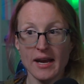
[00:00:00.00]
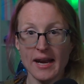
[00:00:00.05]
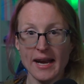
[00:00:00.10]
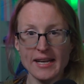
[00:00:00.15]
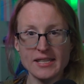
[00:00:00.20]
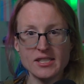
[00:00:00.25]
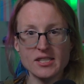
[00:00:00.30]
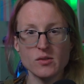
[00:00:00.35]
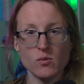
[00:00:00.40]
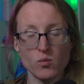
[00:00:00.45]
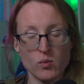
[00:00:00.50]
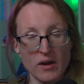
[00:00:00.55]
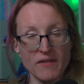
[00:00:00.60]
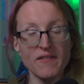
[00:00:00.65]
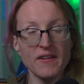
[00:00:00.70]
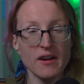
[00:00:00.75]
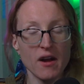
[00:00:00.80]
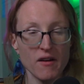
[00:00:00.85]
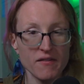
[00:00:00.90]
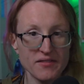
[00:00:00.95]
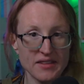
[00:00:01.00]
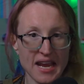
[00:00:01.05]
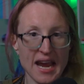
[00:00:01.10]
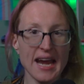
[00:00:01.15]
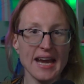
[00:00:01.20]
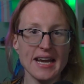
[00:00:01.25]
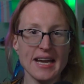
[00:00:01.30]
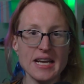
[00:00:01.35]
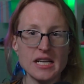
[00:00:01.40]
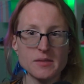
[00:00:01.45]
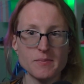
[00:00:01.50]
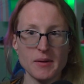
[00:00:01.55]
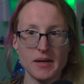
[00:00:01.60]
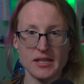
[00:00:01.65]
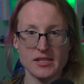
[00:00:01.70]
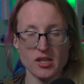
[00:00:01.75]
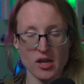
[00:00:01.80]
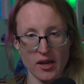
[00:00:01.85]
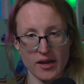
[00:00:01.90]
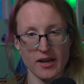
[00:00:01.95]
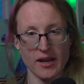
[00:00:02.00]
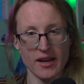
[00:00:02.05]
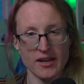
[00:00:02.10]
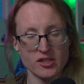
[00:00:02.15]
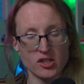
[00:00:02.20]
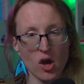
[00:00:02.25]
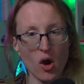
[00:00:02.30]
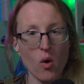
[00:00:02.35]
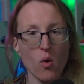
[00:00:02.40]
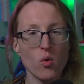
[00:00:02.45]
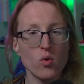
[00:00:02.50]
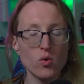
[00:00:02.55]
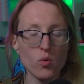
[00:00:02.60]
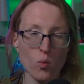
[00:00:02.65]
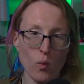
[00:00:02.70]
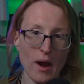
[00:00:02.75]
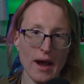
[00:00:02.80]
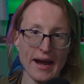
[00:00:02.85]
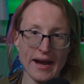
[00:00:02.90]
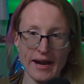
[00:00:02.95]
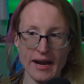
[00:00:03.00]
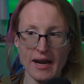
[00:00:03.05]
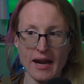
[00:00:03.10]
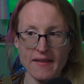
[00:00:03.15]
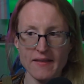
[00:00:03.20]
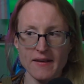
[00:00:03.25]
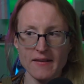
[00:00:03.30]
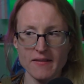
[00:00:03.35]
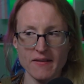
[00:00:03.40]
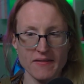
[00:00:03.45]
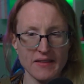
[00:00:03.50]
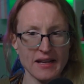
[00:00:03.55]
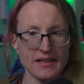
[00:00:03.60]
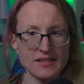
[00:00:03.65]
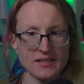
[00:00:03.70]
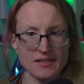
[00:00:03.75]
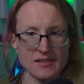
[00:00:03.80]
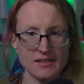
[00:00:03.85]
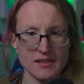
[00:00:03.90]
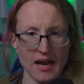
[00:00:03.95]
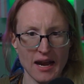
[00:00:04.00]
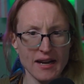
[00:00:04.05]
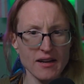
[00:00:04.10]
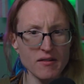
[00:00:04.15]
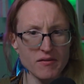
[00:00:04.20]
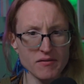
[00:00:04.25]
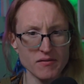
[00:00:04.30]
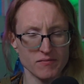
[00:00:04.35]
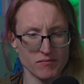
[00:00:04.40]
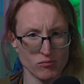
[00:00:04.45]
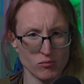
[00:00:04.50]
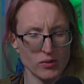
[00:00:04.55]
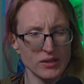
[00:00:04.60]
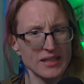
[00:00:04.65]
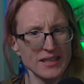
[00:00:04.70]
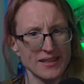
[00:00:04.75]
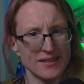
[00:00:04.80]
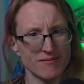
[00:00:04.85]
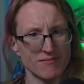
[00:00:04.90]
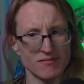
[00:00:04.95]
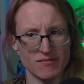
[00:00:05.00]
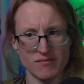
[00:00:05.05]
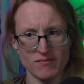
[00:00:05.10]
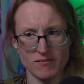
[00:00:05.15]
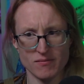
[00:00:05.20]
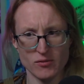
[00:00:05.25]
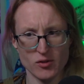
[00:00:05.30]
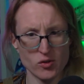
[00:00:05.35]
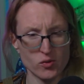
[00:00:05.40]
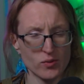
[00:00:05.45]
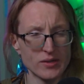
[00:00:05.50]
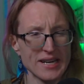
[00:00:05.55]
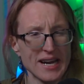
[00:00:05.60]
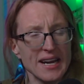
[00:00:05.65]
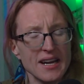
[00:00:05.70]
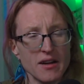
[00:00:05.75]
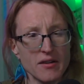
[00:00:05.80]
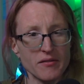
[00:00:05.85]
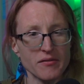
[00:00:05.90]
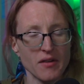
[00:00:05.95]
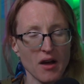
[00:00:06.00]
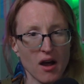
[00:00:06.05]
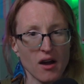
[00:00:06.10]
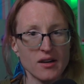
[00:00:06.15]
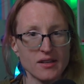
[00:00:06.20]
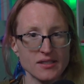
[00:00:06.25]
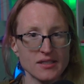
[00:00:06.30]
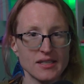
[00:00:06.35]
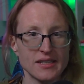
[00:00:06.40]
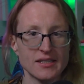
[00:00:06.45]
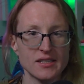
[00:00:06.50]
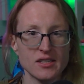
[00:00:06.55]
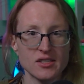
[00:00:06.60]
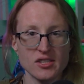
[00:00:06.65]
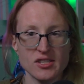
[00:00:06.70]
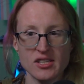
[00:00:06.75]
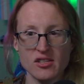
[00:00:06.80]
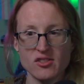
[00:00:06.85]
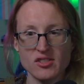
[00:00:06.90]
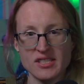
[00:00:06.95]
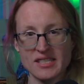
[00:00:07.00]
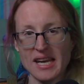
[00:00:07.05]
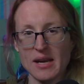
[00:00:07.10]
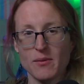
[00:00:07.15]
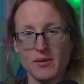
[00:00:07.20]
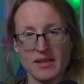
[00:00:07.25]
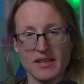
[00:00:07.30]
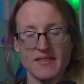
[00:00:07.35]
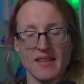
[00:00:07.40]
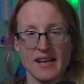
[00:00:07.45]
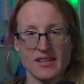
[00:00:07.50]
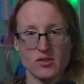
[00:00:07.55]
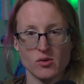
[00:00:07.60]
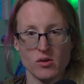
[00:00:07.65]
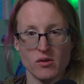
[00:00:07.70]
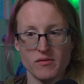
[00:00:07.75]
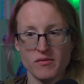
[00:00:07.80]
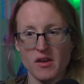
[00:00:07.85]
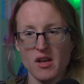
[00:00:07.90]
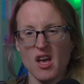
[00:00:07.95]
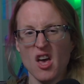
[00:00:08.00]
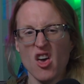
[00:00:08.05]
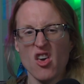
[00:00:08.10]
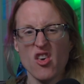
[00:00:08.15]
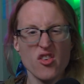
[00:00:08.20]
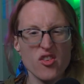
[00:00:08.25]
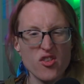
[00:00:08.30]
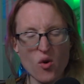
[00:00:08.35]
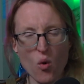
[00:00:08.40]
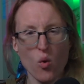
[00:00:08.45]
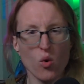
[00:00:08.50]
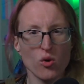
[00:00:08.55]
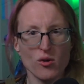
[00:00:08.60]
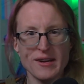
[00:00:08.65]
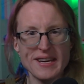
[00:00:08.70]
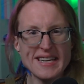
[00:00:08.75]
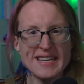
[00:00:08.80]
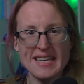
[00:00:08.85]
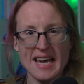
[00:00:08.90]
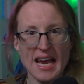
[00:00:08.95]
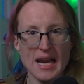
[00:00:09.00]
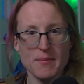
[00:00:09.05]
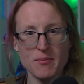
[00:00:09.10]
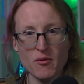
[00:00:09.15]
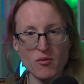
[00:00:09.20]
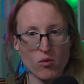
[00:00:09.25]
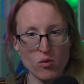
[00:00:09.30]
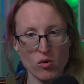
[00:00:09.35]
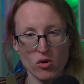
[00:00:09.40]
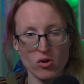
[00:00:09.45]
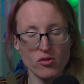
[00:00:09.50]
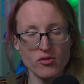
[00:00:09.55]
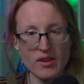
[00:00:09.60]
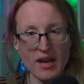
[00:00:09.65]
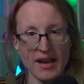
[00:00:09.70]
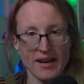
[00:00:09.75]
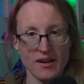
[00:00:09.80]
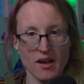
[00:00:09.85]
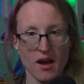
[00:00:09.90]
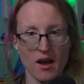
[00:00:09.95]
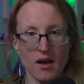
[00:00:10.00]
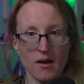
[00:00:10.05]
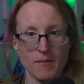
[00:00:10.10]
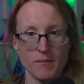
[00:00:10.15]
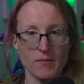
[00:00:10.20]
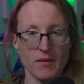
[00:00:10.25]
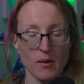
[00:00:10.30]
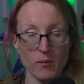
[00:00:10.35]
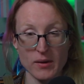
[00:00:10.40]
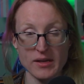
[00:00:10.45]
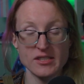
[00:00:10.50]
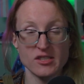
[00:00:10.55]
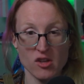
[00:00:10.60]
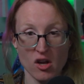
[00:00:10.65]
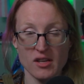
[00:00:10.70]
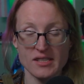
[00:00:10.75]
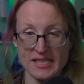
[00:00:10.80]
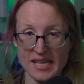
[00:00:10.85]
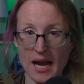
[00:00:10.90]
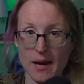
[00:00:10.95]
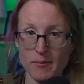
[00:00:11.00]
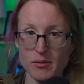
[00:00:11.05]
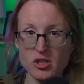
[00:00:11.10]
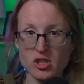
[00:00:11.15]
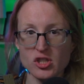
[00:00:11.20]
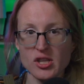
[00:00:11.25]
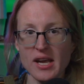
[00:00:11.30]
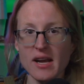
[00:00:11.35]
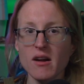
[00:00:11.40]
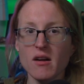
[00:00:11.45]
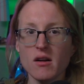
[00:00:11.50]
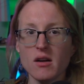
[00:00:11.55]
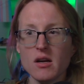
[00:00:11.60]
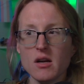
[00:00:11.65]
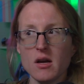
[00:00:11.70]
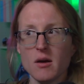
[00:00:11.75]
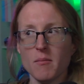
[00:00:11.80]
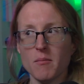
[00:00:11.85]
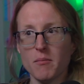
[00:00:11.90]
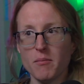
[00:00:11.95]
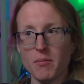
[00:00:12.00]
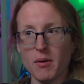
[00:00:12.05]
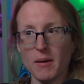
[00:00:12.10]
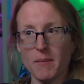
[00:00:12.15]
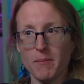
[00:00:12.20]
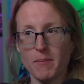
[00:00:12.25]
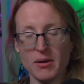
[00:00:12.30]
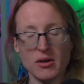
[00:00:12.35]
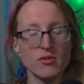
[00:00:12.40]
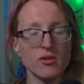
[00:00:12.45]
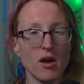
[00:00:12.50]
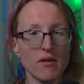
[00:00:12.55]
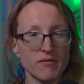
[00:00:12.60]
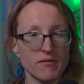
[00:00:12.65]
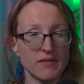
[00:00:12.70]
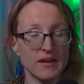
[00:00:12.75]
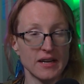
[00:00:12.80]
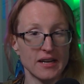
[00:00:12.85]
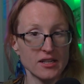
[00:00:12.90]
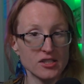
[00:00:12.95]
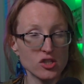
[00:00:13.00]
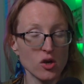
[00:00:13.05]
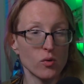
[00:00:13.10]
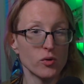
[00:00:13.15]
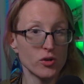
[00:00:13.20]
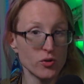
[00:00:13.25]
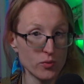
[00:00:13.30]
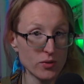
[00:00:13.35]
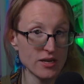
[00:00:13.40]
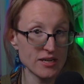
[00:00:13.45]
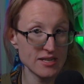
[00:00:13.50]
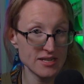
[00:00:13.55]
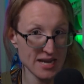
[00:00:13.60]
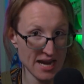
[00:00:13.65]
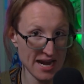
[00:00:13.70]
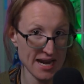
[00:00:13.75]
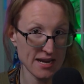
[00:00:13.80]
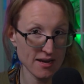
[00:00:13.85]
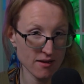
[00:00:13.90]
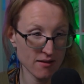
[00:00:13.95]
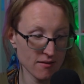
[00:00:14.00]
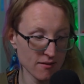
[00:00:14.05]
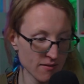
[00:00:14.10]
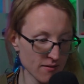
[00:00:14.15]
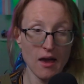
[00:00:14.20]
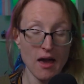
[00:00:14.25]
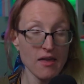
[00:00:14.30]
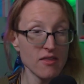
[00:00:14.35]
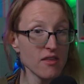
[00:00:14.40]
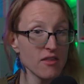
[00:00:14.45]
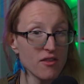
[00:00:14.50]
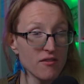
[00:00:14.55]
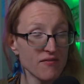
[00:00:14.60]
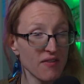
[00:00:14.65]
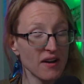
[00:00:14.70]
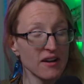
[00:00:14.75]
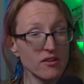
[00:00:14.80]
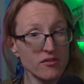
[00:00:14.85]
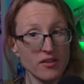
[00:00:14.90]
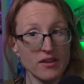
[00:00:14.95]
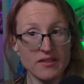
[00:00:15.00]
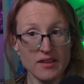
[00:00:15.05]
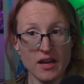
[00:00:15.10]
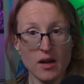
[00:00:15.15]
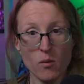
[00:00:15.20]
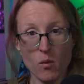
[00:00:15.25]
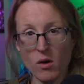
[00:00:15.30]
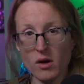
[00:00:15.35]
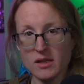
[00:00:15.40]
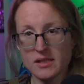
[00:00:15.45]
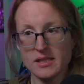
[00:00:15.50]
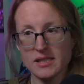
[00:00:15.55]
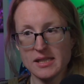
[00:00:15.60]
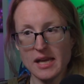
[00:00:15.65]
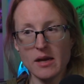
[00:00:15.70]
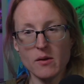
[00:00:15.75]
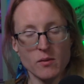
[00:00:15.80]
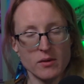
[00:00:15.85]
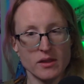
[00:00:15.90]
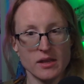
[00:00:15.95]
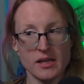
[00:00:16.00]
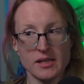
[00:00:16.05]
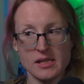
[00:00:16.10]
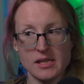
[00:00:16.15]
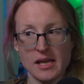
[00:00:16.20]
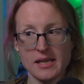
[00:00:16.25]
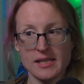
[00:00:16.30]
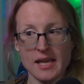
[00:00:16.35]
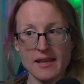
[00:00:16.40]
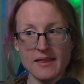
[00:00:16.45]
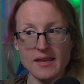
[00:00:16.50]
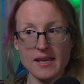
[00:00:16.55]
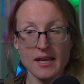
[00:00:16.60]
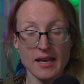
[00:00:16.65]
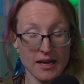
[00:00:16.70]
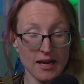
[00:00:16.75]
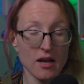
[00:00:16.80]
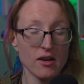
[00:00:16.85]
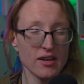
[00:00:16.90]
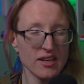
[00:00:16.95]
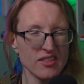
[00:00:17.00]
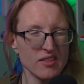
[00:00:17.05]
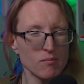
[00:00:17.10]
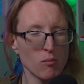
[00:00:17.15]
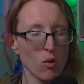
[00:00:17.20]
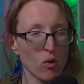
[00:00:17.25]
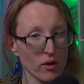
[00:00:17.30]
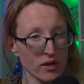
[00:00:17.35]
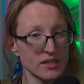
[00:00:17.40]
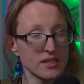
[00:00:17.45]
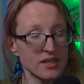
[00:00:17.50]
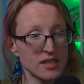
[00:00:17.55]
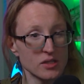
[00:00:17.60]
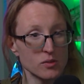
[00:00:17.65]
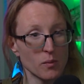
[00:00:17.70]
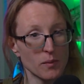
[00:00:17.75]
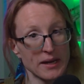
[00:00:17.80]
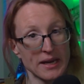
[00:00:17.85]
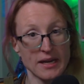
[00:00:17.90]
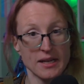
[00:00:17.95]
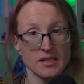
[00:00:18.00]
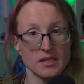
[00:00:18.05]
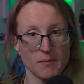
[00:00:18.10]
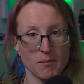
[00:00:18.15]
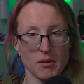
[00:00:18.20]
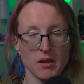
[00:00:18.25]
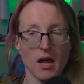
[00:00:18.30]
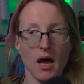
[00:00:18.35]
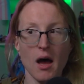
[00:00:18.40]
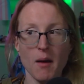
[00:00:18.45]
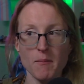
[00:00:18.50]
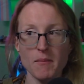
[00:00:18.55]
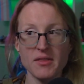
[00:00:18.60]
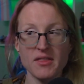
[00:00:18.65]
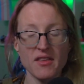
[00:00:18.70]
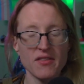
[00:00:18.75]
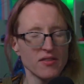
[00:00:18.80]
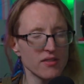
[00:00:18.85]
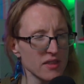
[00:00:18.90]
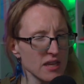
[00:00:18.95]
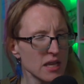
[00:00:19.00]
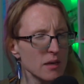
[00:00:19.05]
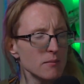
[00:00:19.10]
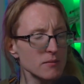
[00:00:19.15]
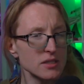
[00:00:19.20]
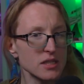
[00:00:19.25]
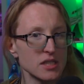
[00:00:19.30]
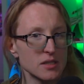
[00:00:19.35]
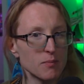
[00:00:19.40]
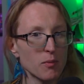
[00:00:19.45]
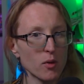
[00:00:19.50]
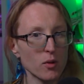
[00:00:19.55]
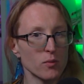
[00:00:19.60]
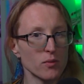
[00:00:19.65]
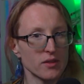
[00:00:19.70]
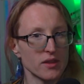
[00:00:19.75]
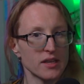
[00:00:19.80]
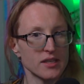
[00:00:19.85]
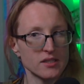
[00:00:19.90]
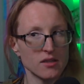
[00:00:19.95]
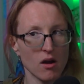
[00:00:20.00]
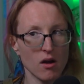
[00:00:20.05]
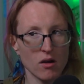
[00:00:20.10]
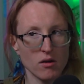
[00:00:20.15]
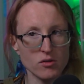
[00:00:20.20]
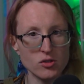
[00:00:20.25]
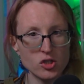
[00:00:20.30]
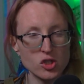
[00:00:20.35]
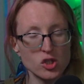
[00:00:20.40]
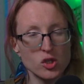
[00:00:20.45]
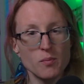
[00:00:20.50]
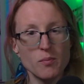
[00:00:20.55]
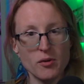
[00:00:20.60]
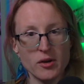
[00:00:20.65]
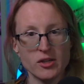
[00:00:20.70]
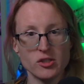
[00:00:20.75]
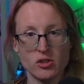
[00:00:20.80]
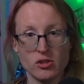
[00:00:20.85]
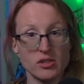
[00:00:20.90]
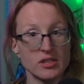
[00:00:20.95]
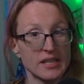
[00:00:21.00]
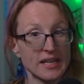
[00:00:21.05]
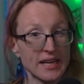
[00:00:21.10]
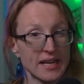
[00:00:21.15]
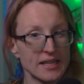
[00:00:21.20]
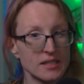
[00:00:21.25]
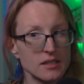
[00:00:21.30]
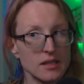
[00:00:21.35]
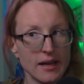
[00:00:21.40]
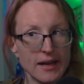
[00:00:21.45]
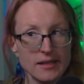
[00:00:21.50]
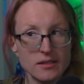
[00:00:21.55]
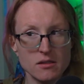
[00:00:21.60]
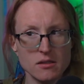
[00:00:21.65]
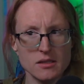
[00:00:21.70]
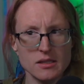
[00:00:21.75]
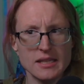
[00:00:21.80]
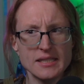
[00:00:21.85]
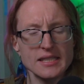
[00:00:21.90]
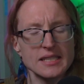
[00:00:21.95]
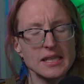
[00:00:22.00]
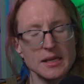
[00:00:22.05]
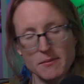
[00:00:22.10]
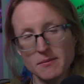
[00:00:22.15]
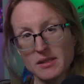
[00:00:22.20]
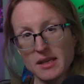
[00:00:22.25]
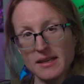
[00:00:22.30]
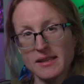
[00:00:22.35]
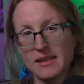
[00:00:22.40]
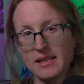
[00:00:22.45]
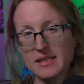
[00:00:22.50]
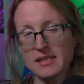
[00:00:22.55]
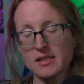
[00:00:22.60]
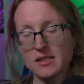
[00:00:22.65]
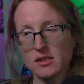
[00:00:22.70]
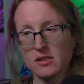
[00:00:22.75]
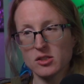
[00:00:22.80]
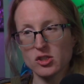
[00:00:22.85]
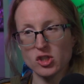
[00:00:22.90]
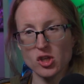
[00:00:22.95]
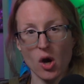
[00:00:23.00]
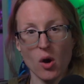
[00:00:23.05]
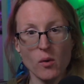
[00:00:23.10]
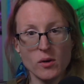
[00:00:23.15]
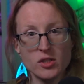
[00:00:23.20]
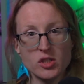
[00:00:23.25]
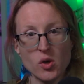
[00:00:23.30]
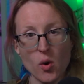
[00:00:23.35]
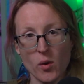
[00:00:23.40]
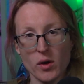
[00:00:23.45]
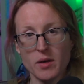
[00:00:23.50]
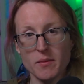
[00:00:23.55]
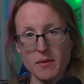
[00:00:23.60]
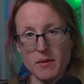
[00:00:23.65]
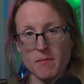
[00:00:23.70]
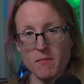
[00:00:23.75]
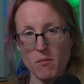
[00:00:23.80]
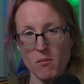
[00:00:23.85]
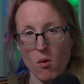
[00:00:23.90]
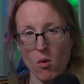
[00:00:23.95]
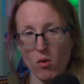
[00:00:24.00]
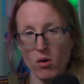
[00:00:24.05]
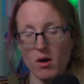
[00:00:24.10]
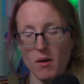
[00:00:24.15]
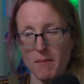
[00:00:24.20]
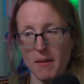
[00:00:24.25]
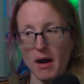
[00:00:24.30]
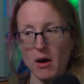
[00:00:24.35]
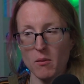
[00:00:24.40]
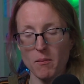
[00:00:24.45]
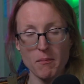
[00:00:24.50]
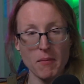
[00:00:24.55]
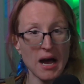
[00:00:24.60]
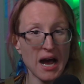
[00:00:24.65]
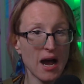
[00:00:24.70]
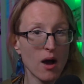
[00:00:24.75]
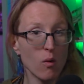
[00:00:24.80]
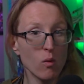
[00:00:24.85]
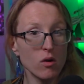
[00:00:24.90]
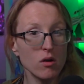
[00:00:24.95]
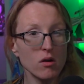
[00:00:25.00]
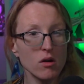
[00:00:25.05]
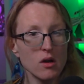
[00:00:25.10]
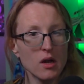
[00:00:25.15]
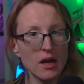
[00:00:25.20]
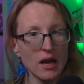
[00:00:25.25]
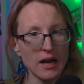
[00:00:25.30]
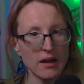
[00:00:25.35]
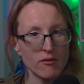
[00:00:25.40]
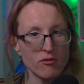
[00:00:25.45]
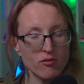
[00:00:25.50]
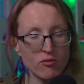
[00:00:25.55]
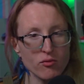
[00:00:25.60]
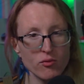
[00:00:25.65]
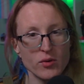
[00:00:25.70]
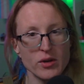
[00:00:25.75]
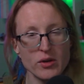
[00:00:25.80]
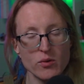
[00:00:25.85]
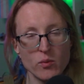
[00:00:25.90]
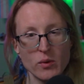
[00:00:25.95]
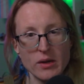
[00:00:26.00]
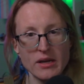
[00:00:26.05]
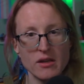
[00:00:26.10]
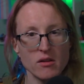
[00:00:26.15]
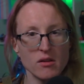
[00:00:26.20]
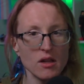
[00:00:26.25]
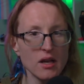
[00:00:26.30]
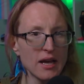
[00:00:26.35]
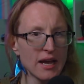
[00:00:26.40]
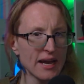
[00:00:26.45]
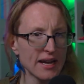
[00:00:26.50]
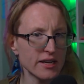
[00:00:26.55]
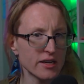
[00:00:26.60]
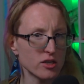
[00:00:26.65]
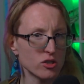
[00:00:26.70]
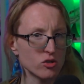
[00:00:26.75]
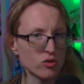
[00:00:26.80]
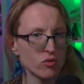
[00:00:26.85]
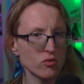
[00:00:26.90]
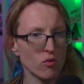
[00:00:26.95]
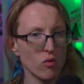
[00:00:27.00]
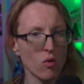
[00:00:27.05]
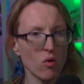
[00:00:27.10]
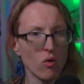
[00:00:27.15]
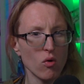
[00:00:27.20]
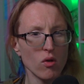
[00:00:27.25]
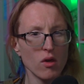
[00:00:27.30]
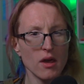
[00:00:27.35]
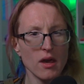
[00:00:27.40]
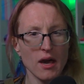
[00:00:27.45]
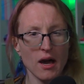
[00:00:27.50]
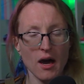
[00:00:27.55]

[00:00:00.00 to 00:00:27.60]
It's riffing off the 80s, but it's in its own way, and I think that that's kind of really creative, honestly, to still stay within that sort of Thor-y type of world that we saw established there, but build off of it in its own unique take. And then the final thing that I want to say with this is I think, and I'll get more into this when we get into plot, but the themes explored with this are super interesting. It seems like this show is going to be more about power and free will and control.